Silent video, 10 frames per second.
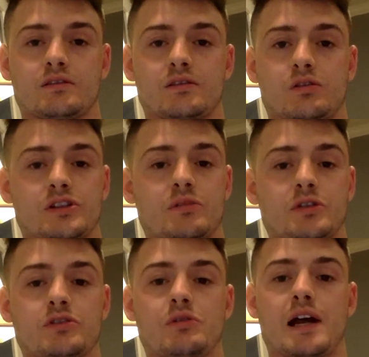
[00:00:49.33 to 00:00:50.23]
Question number
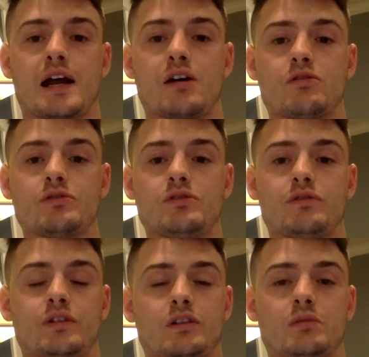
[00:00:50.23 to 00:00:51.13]
2, how do you
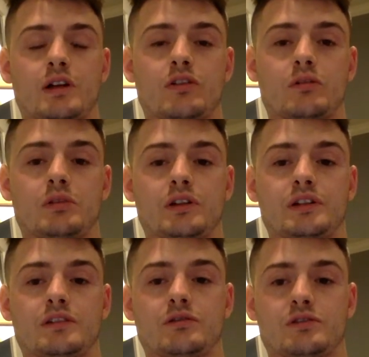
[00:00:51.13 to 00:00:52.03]
feel about your
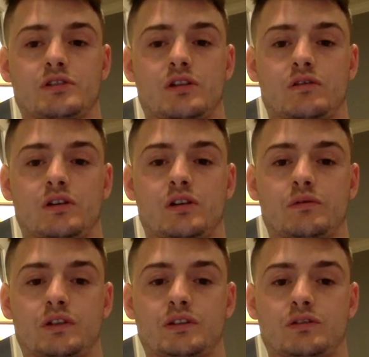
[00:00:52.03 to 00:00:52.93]
ability to resolve
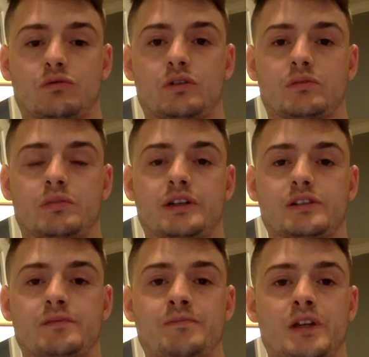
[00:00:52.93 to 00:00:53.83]
conflict in the workplace?